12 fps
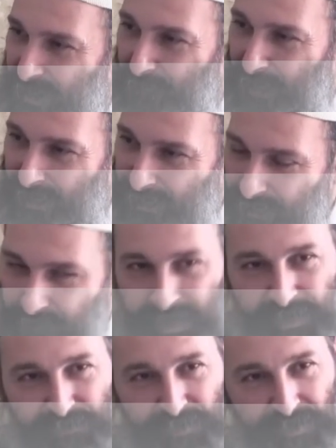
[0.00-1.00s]
you come out of the
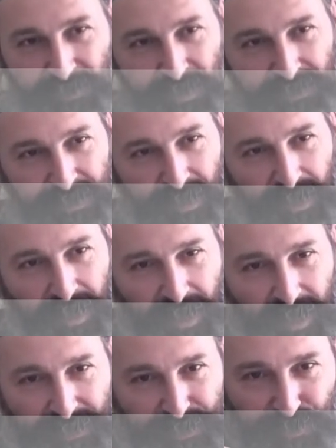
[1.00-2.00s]
mikveh, the
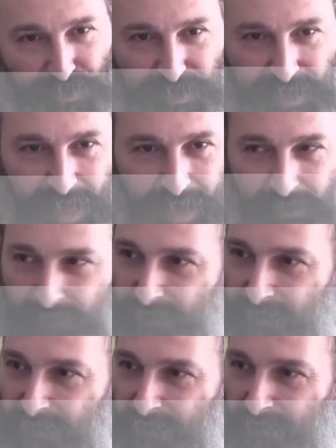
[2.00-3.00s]
Yetzirah hands you the
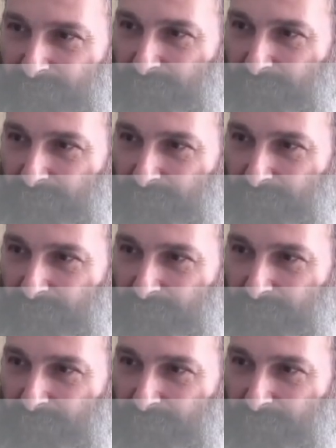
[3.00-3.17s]
towel